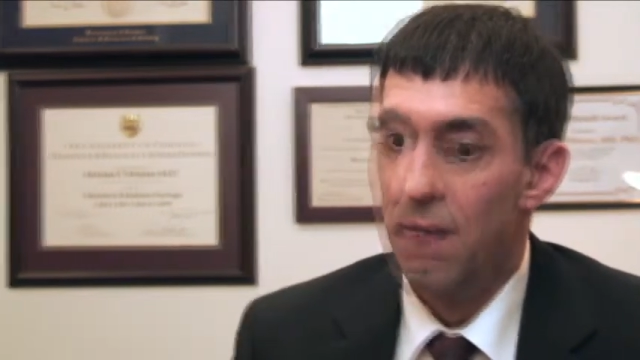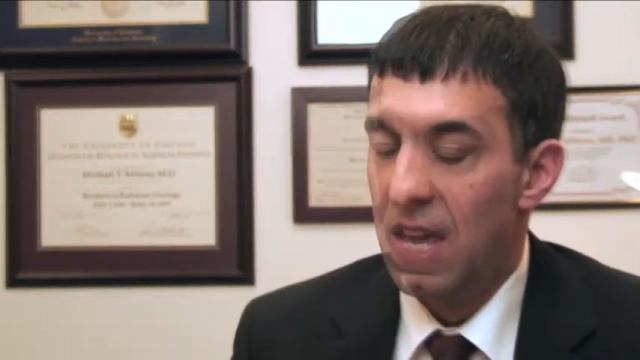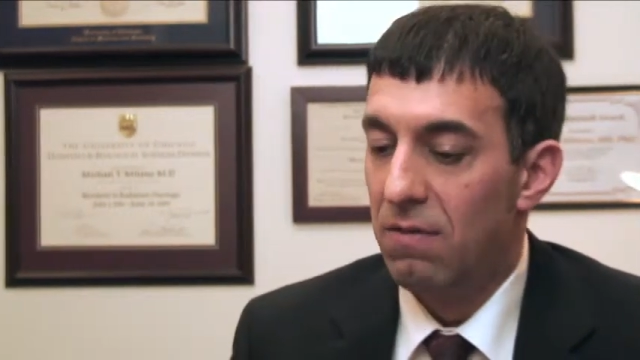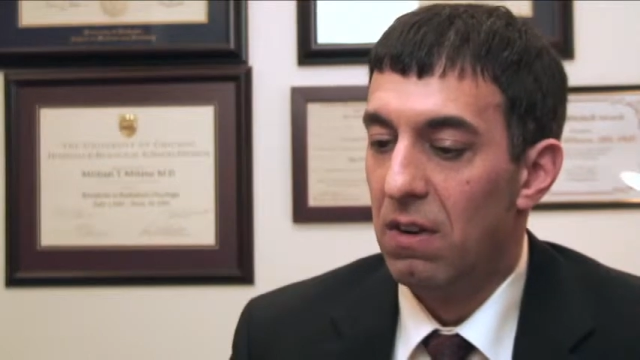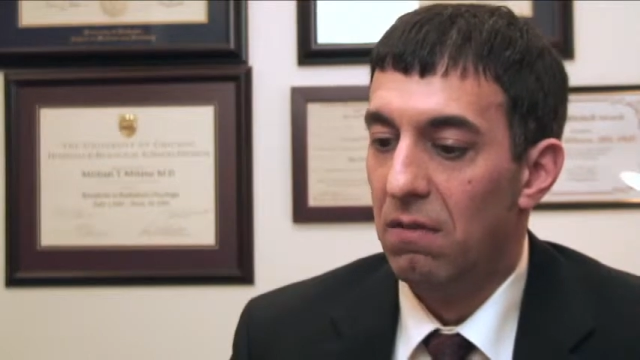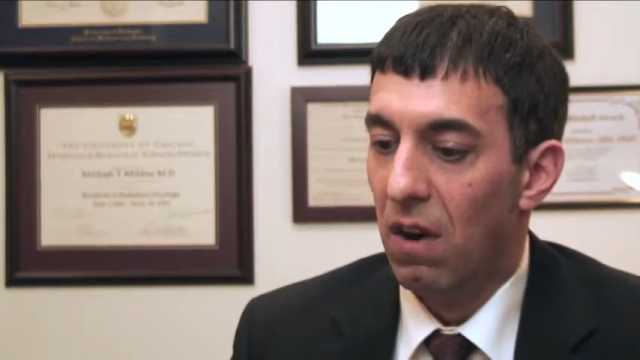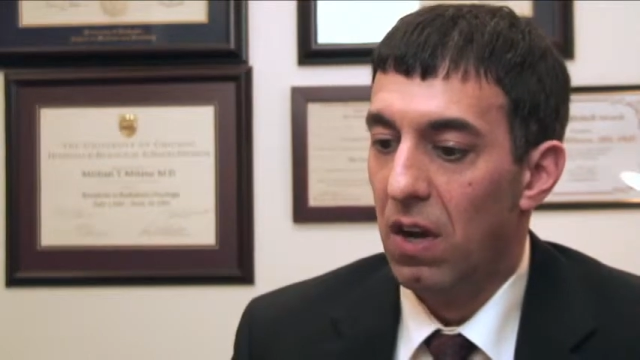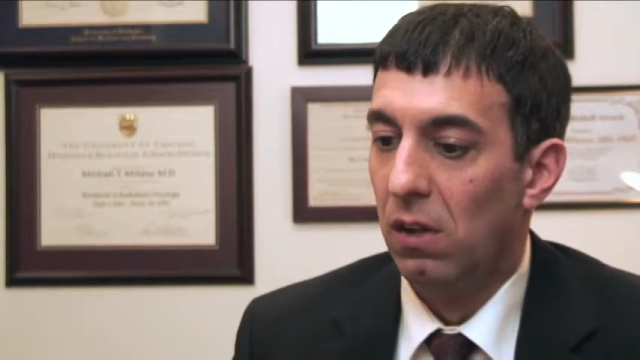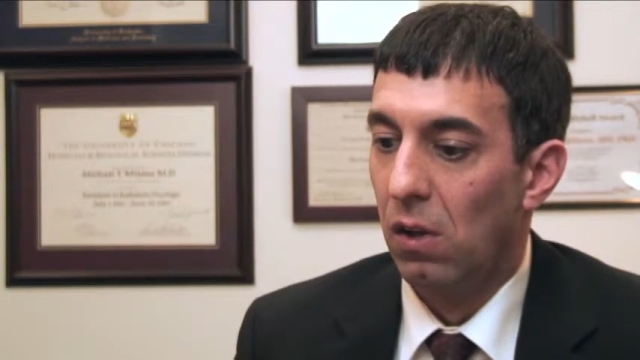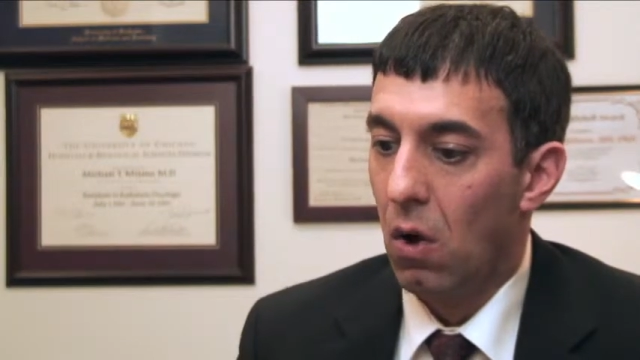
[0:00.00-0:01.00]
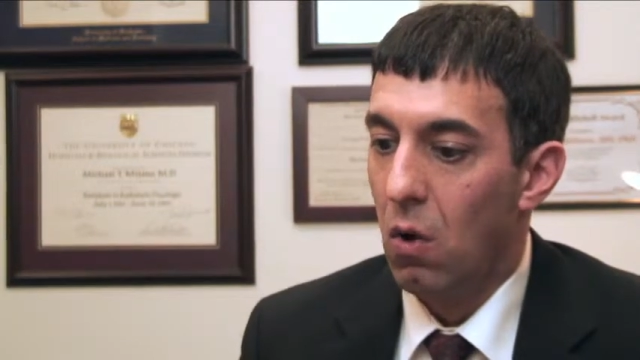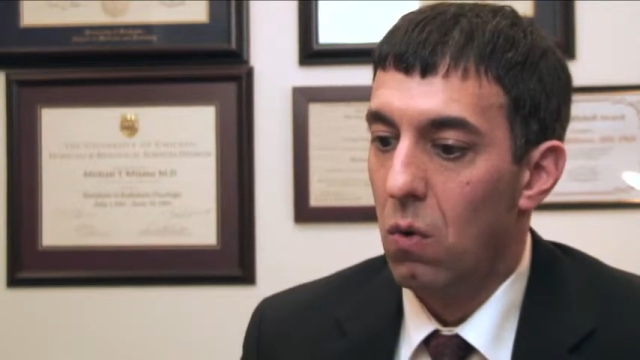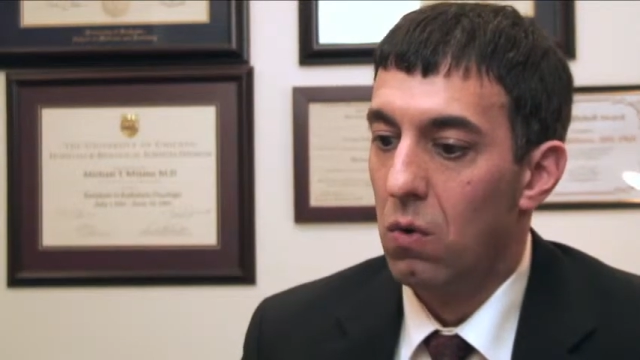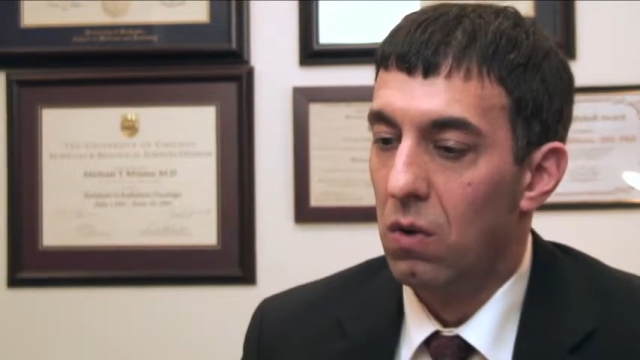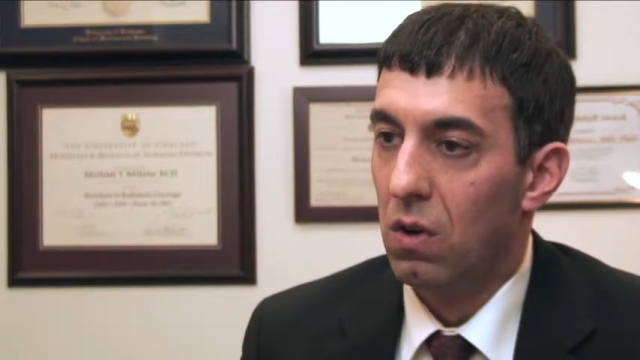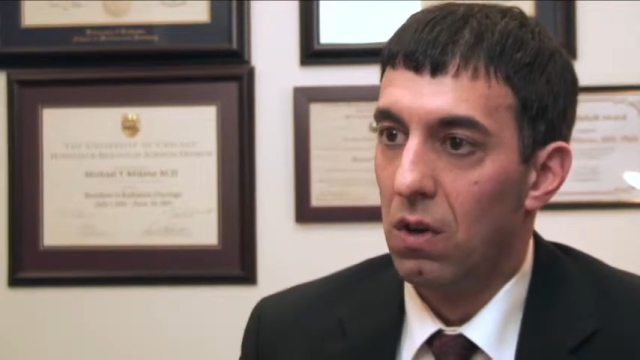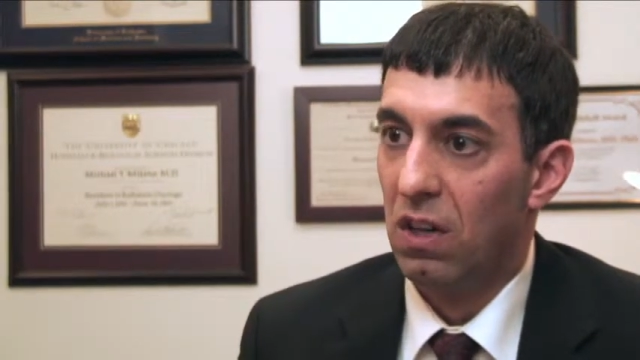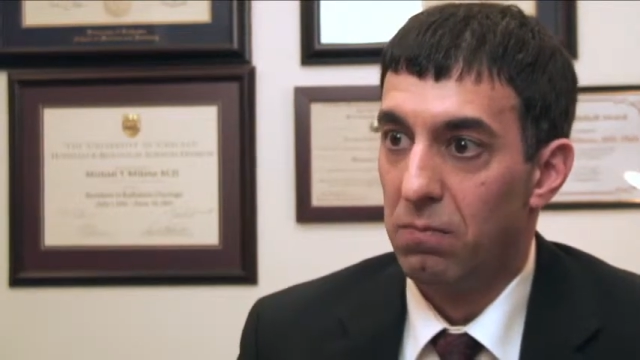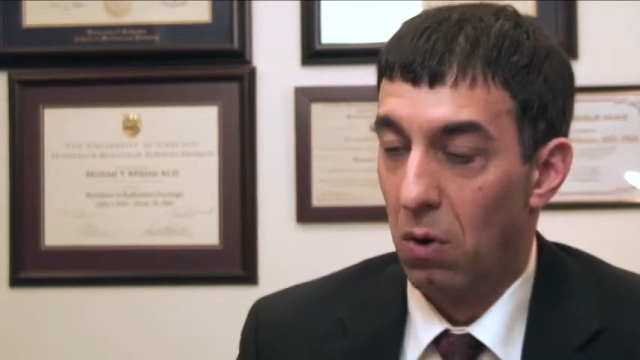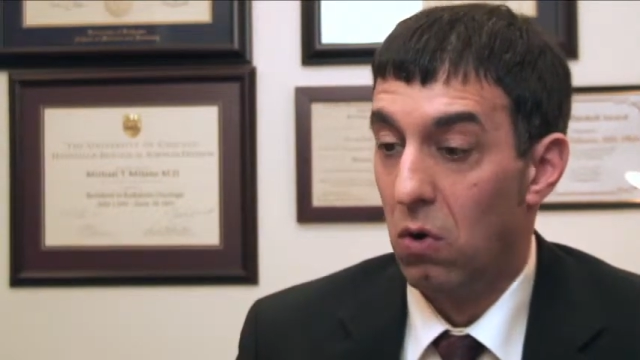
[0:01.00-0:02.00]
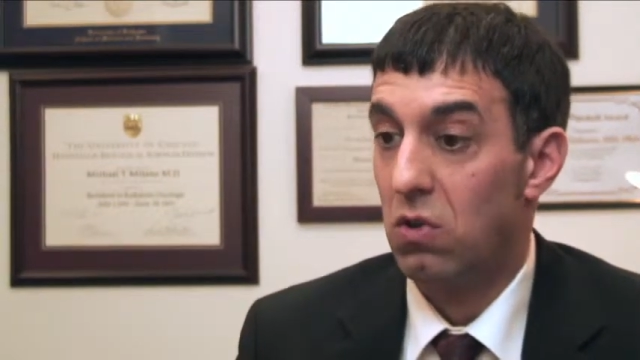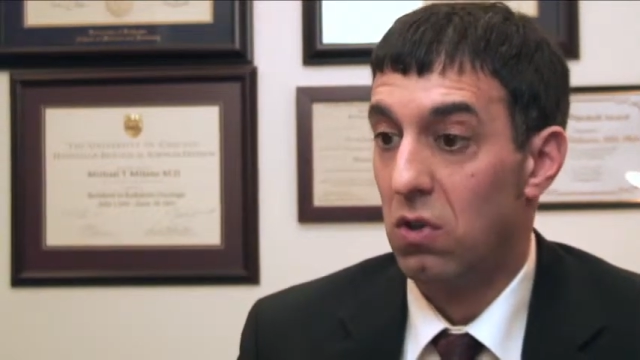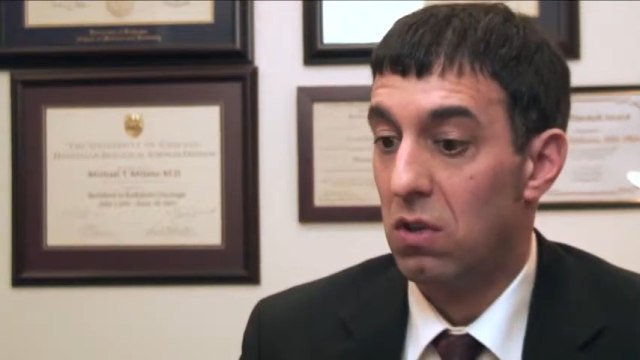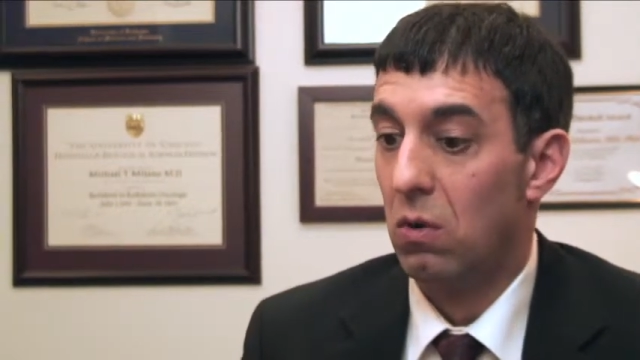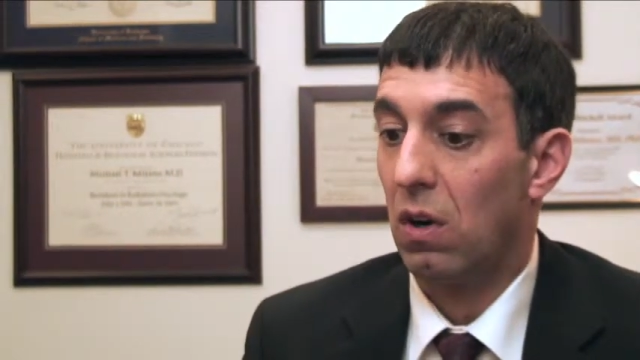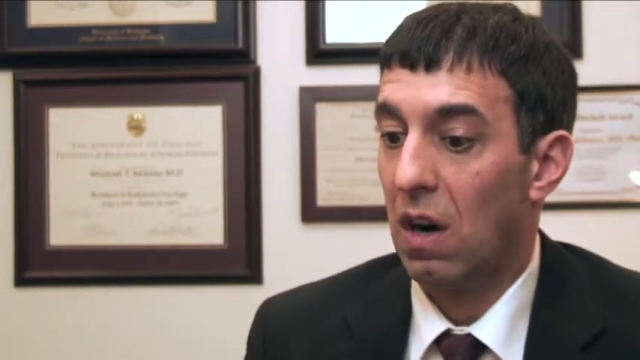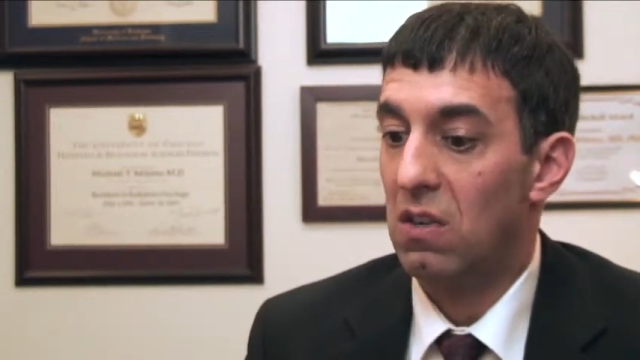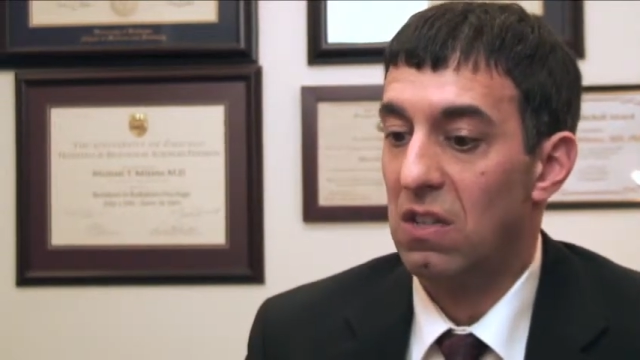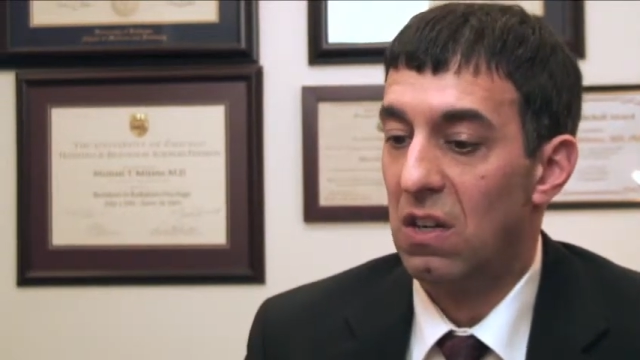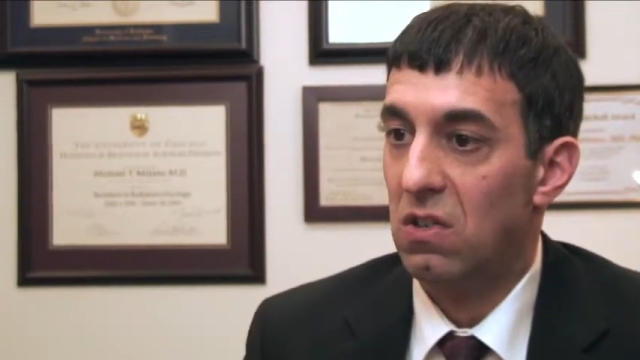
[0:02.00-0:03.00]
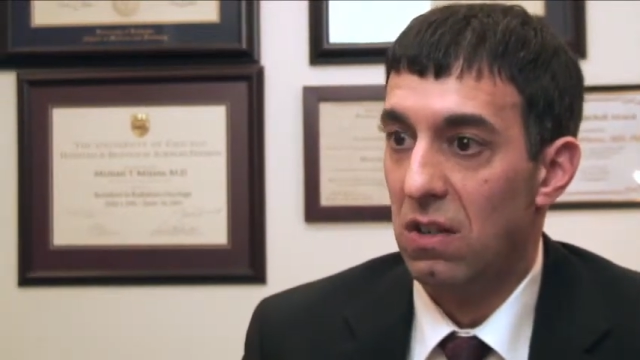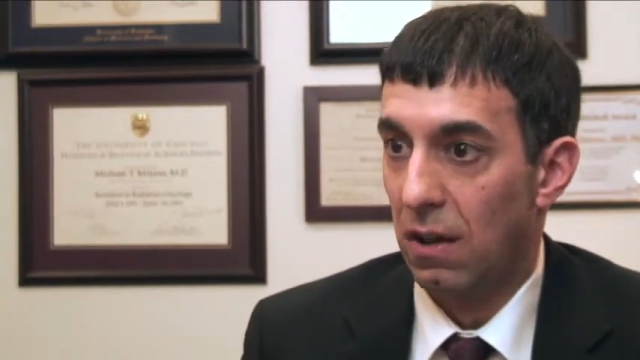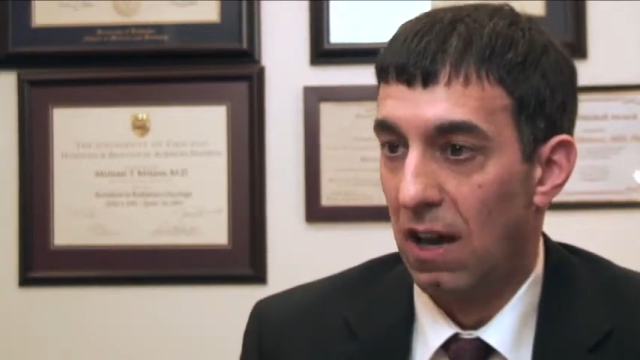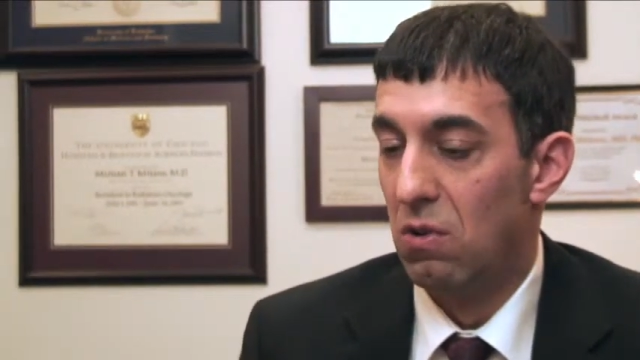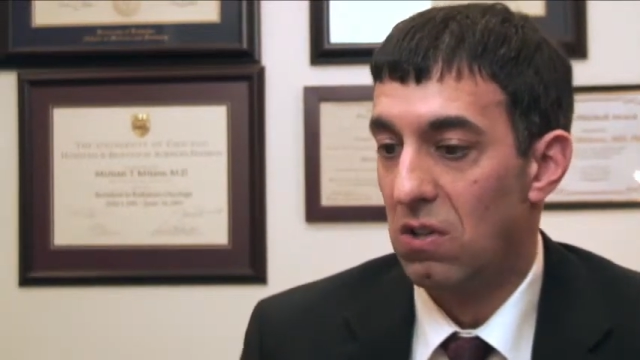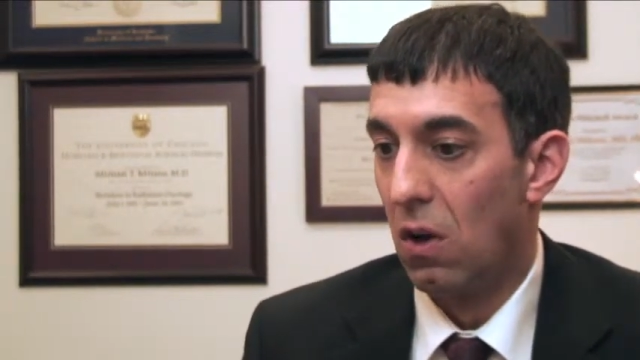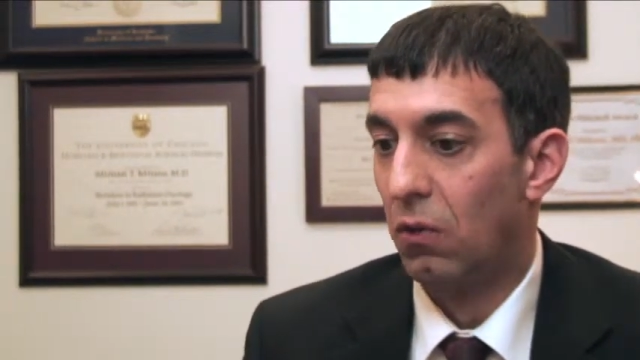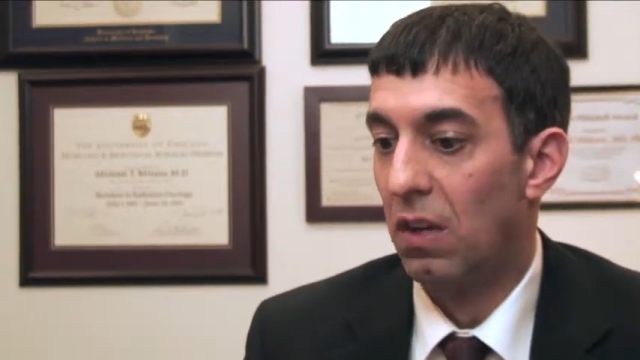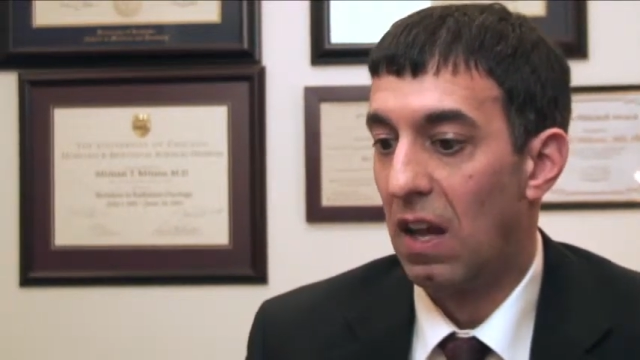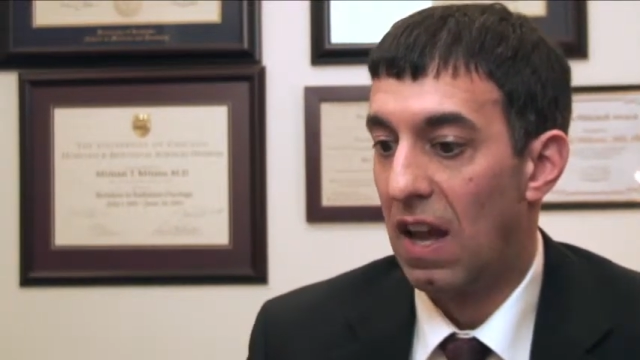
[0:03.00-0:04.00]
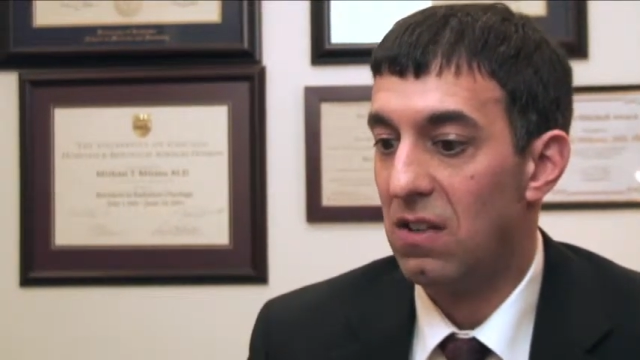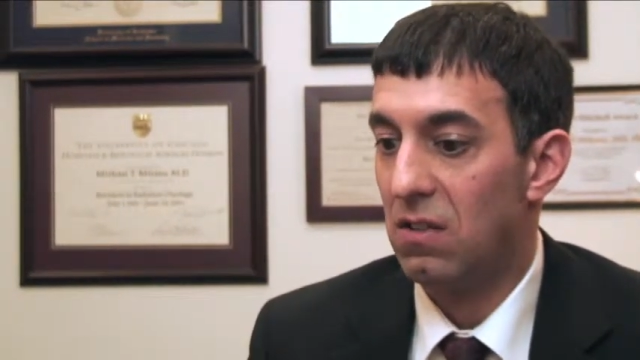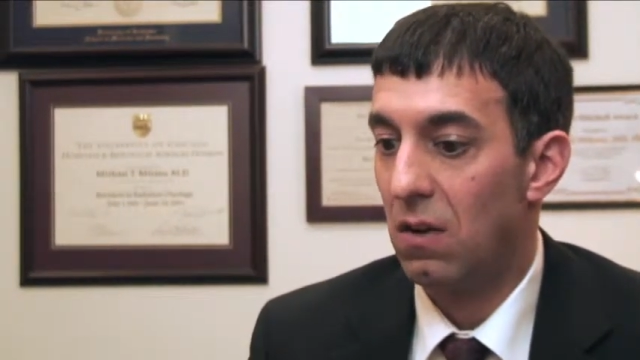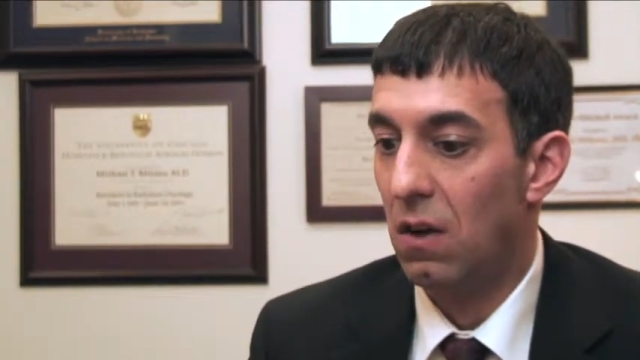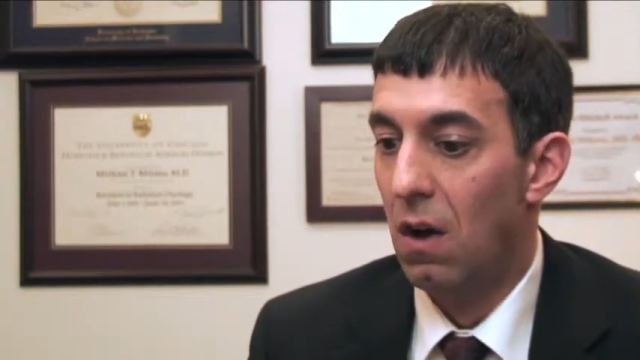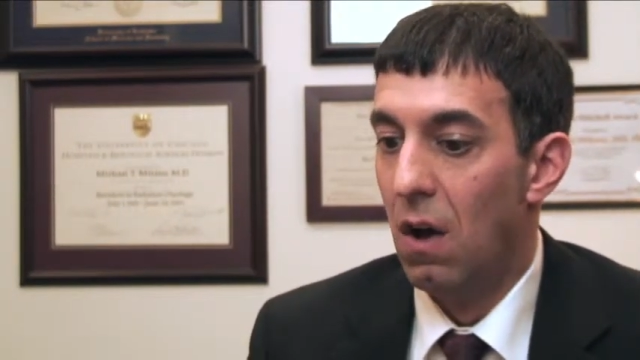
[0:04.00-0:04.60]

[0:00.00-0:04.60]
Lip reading: Even a very low exposure to a carcinogen can result in cancer.